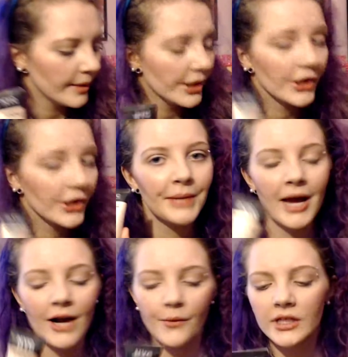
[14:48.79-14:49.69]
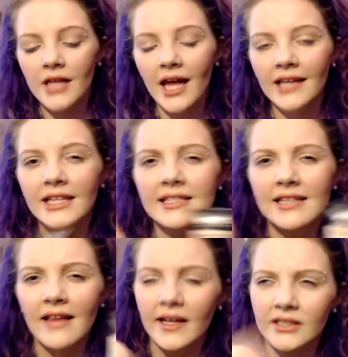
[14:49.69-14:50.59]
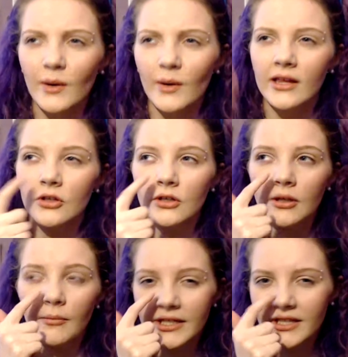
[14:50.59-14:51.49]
BB cream, I really like this. I like the way it looked,